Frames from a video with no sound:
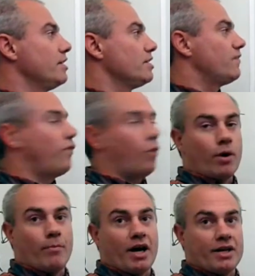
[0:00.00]
is
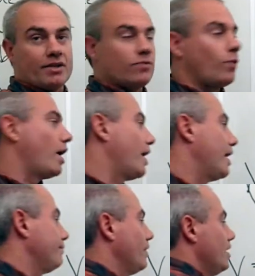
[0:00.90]
four minus
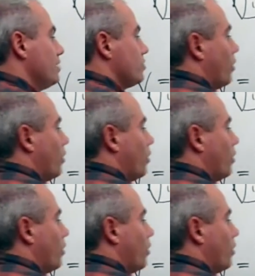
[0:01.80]
y. So